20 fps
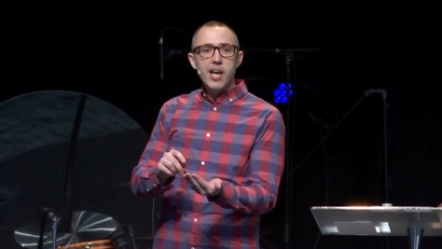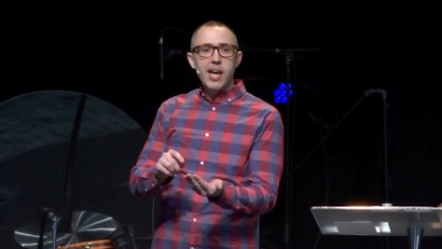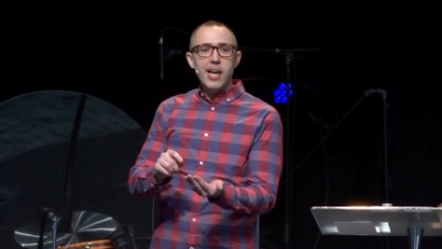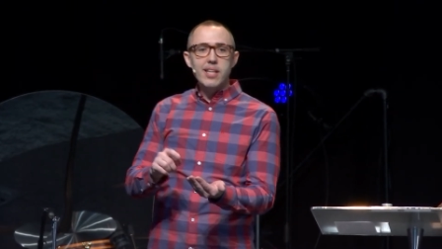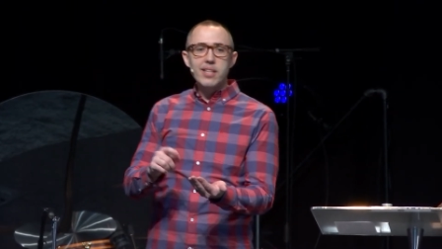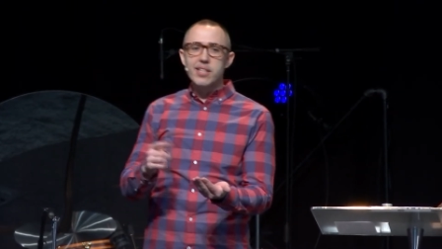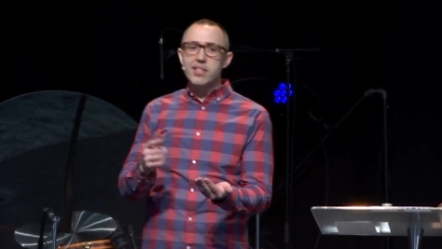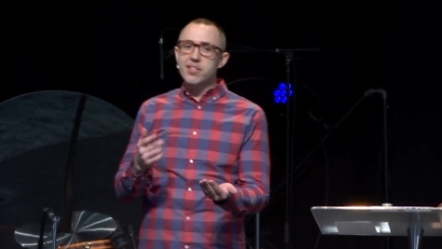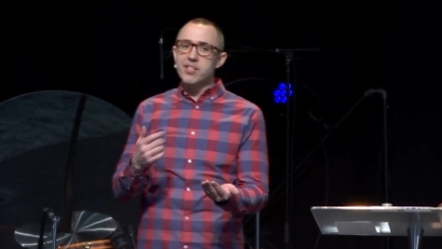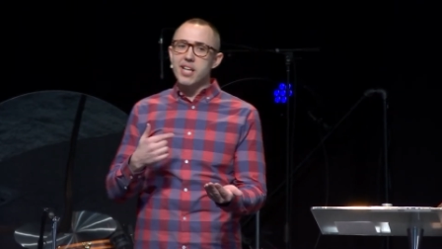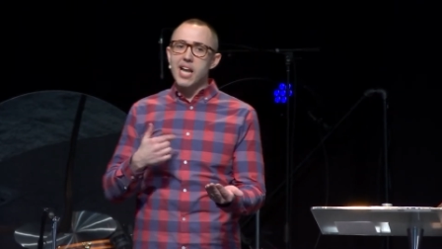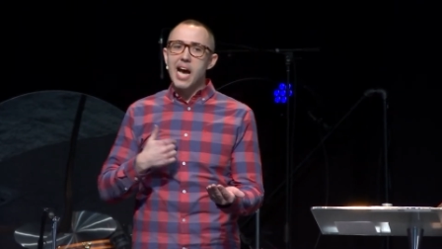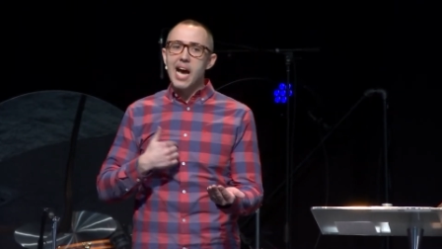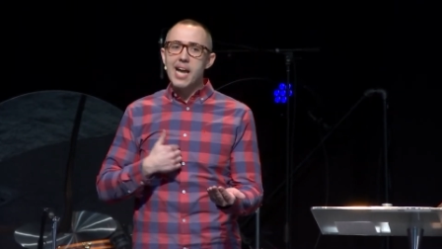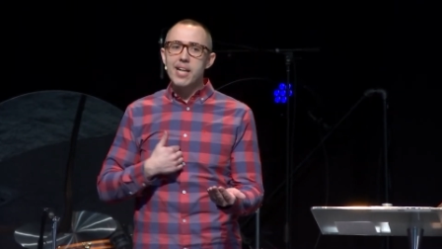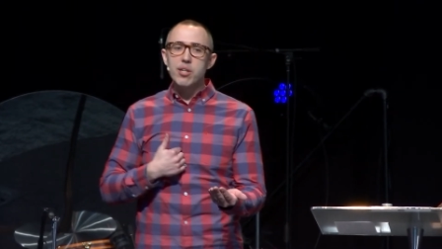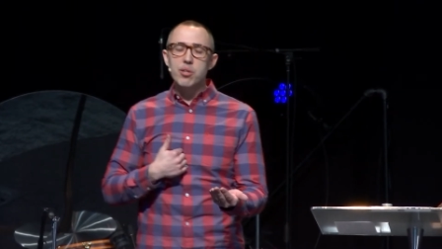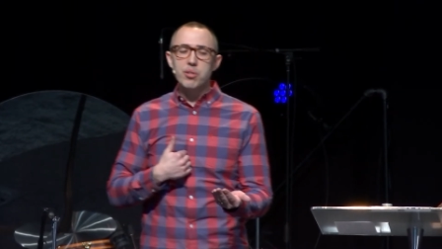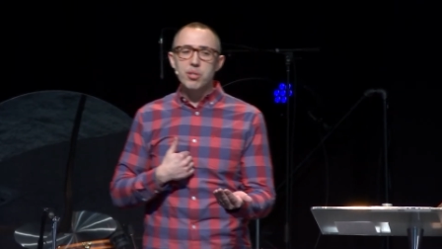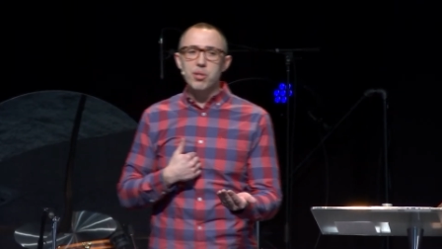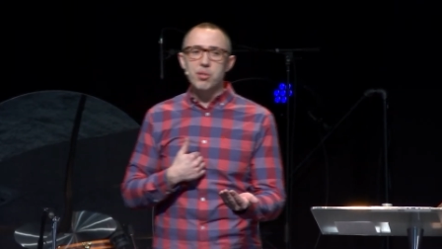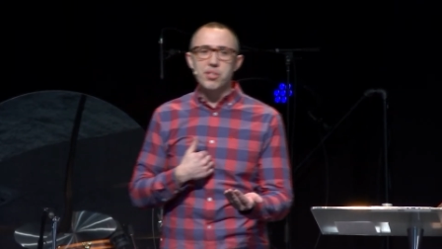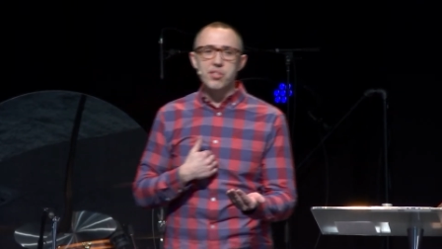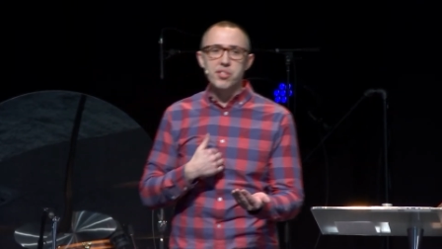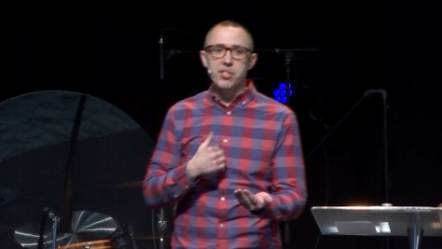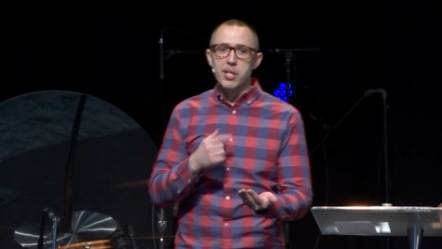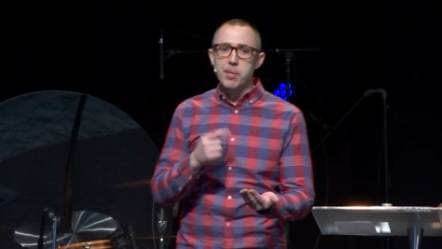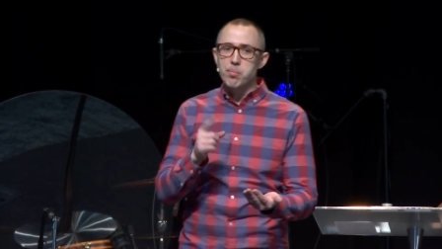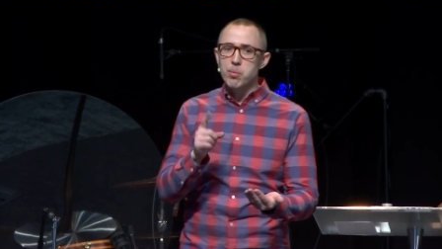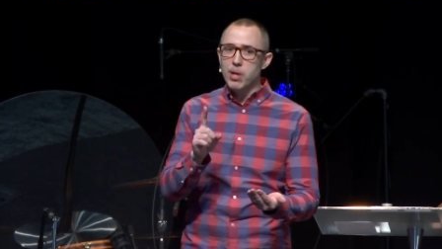And listen, I don't go to
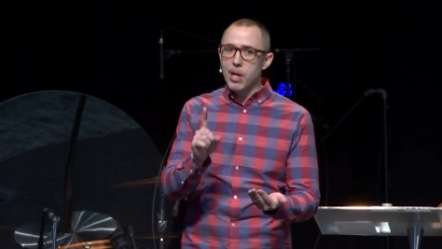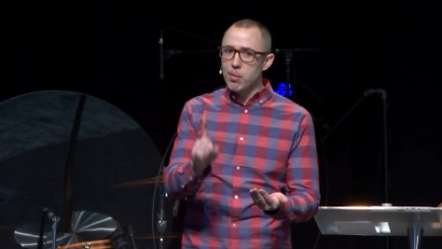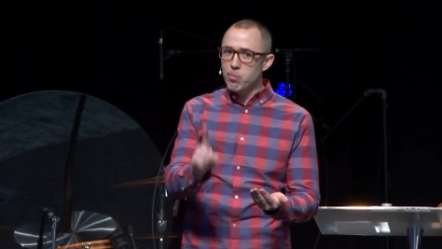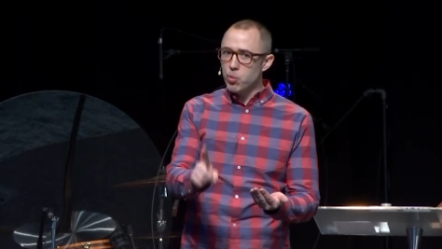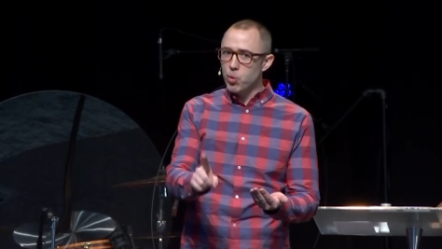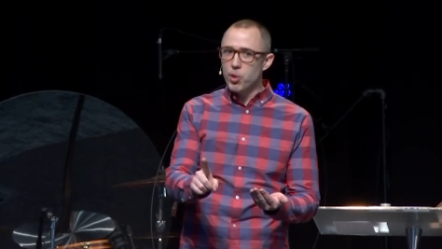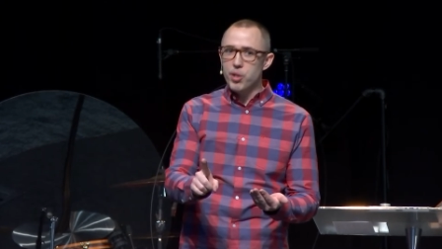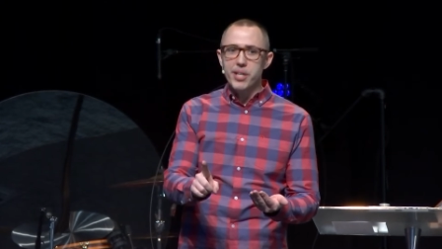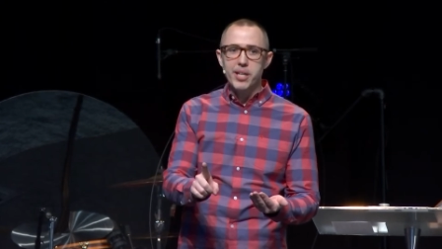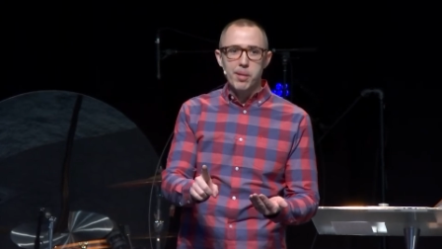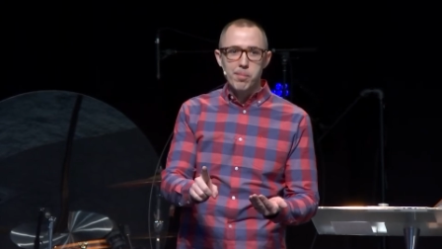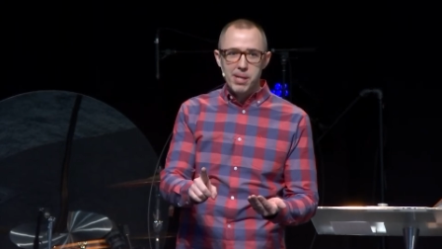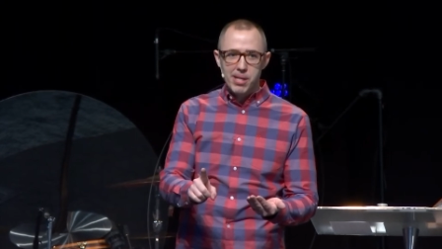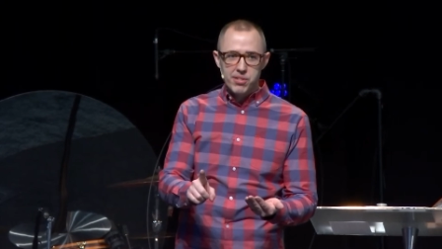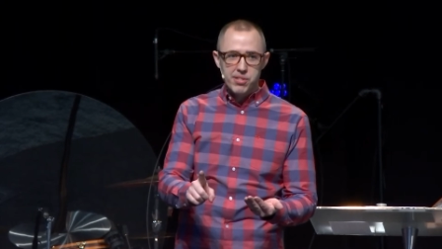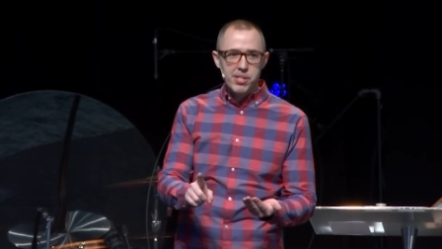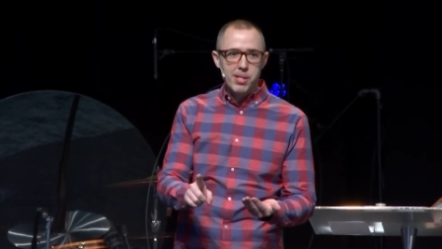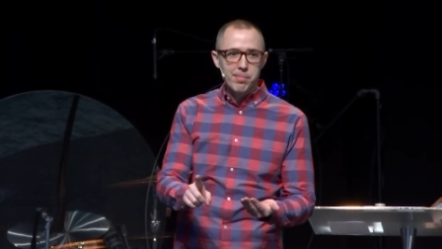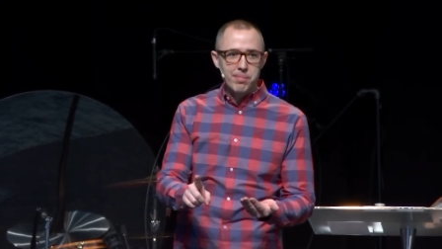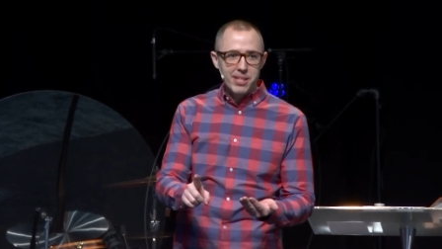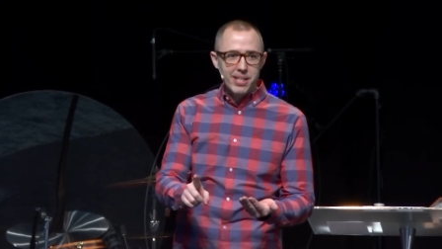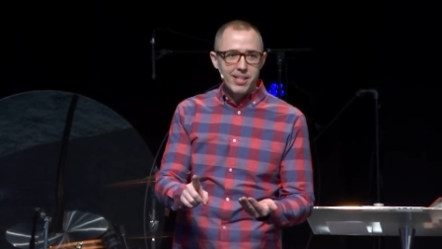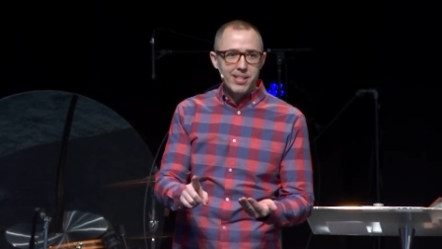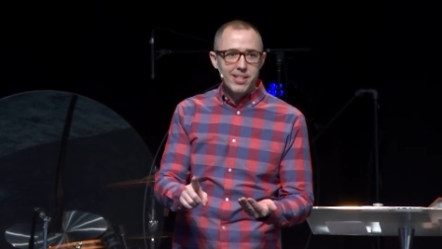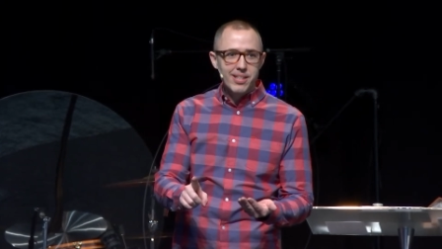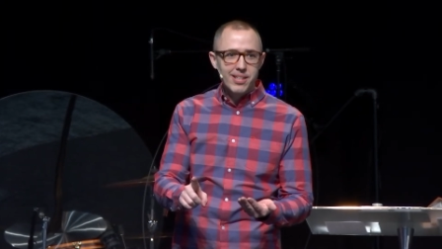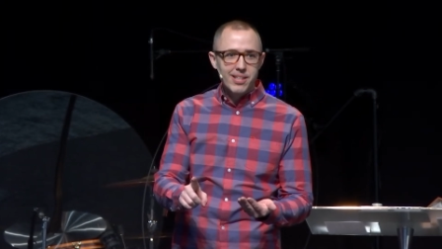sleep when I'm worrying about something.